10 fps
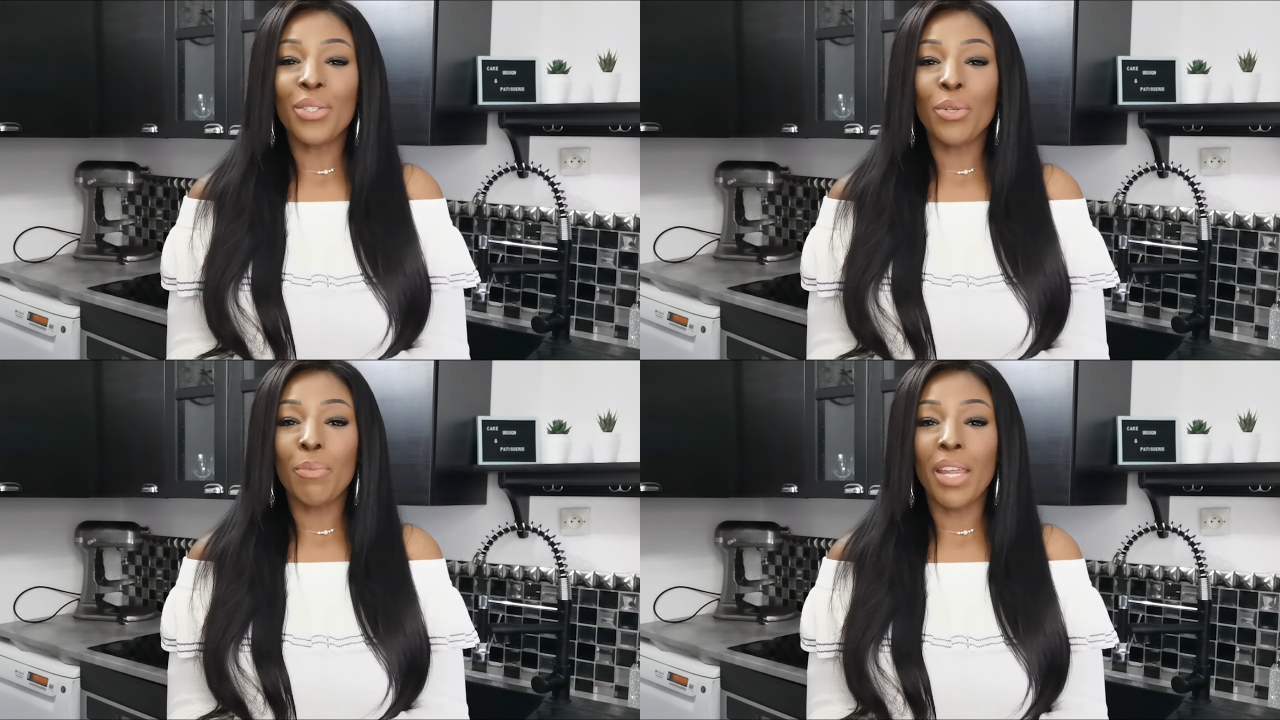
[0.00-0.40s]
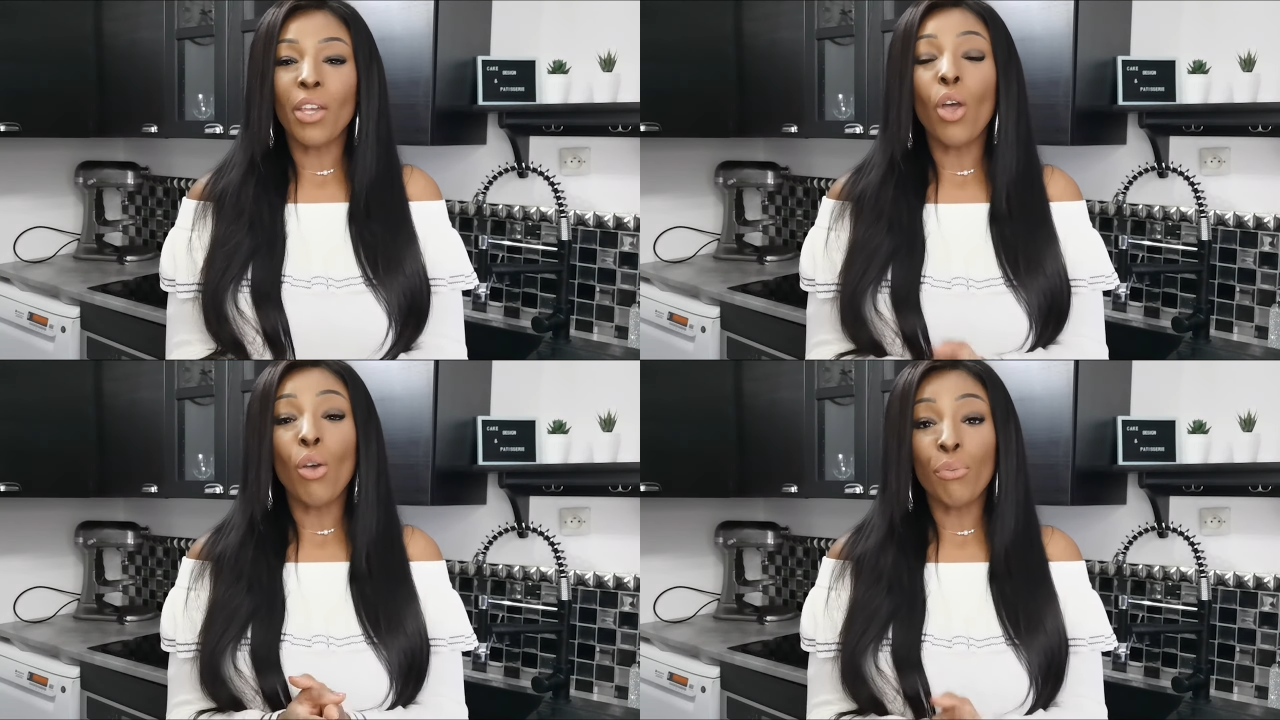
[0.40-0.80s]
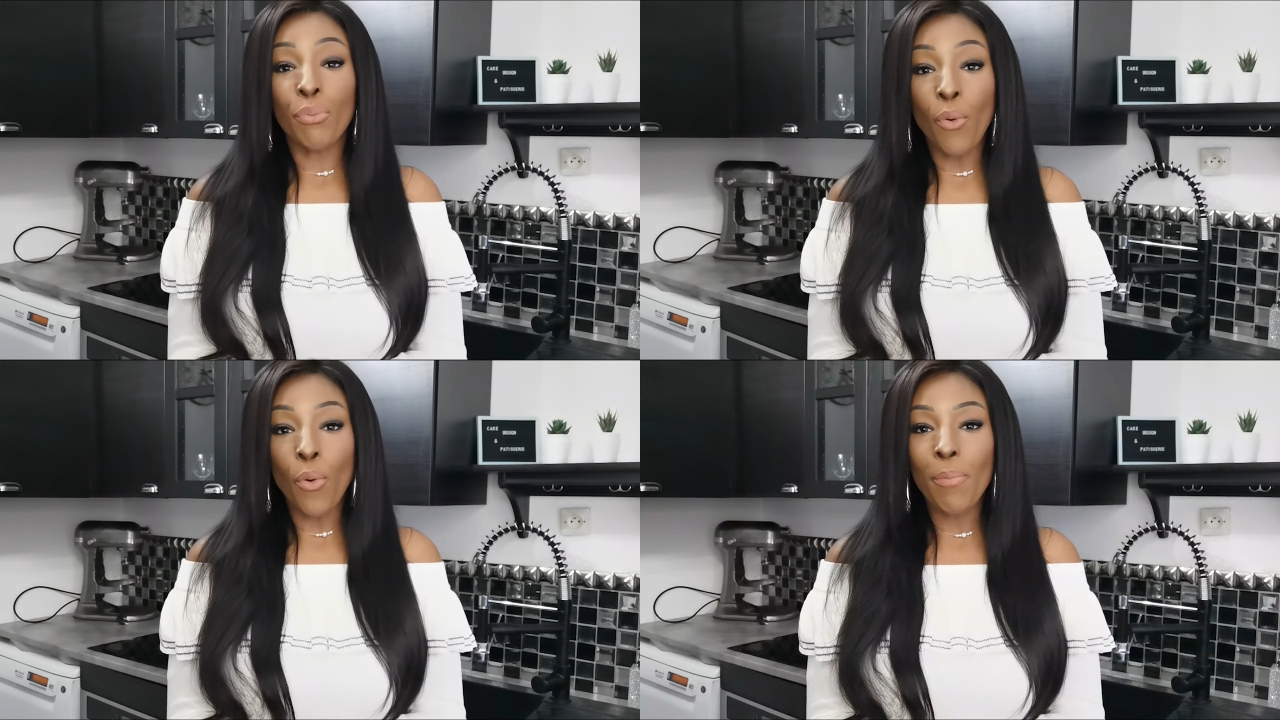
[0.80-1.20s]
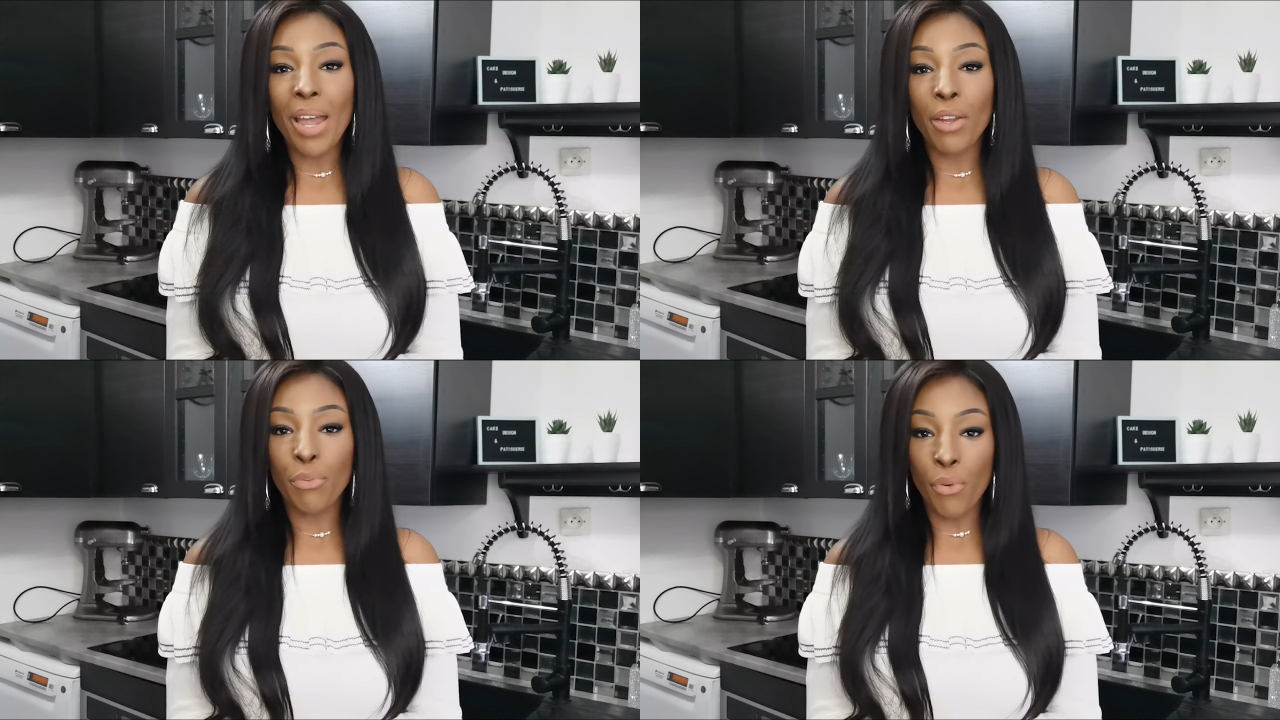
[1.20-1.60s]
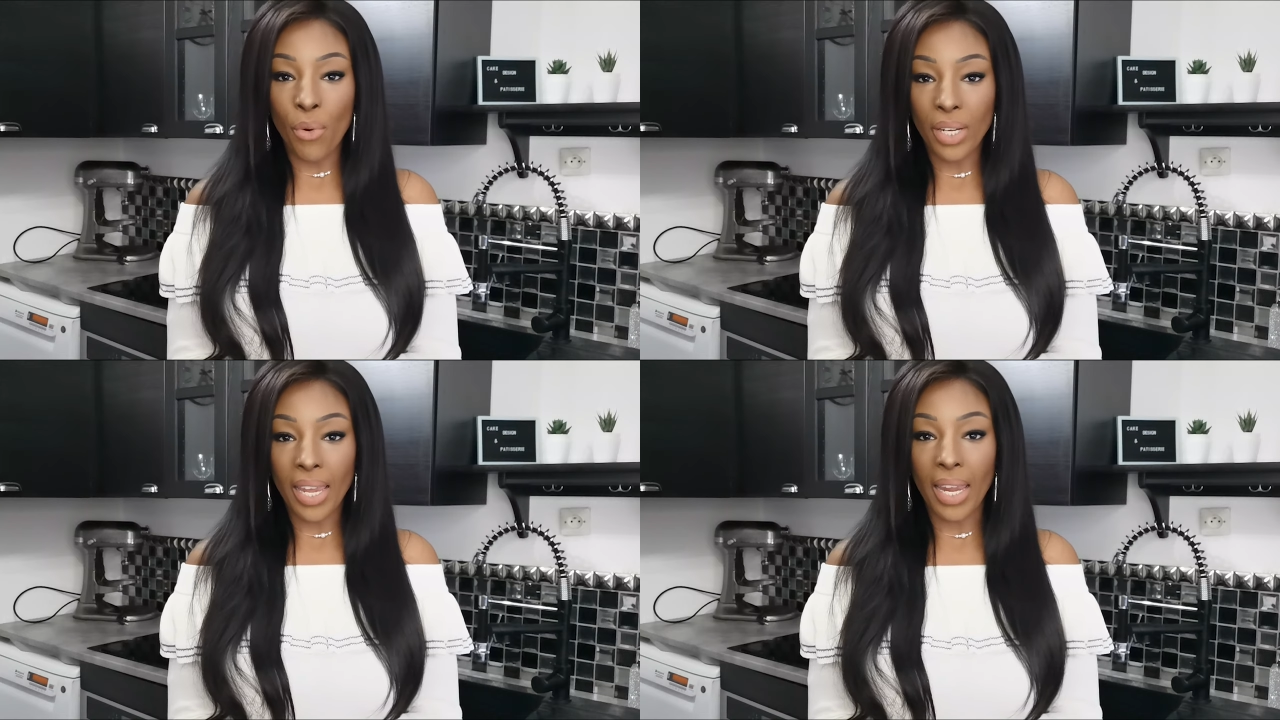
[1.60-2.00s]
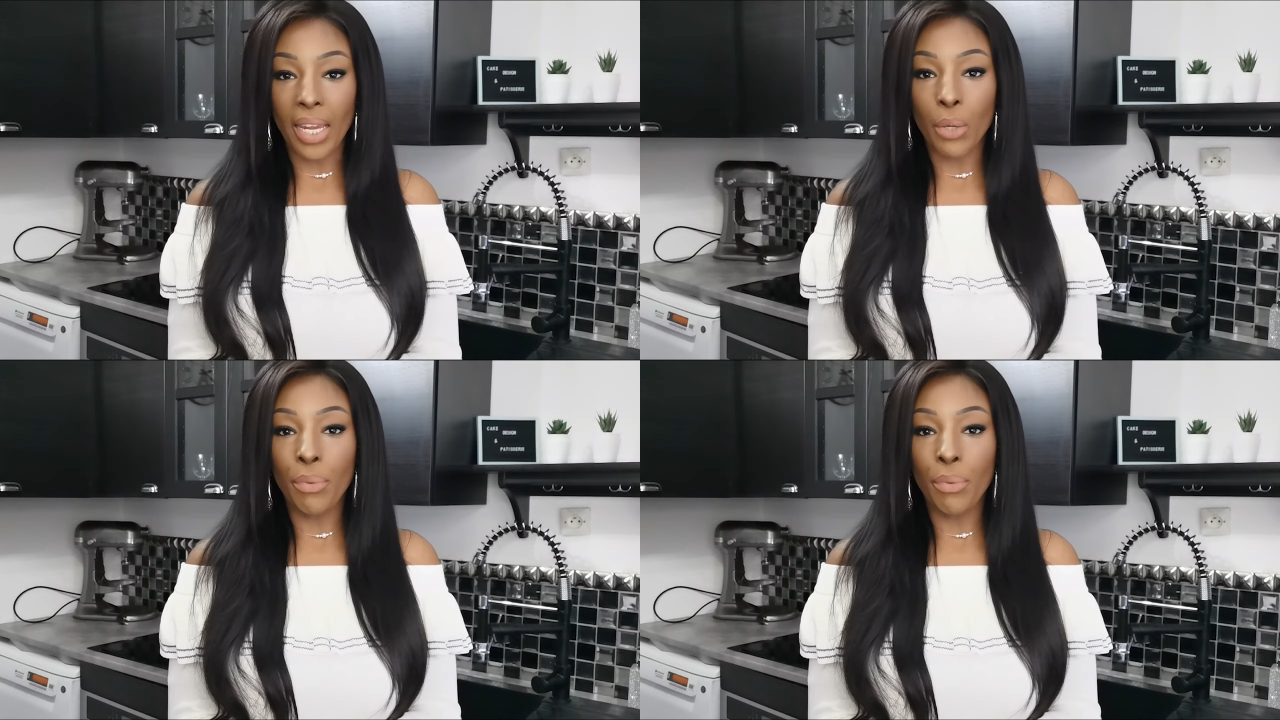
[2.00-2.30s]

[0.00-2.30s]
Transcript: to make a four by four cake.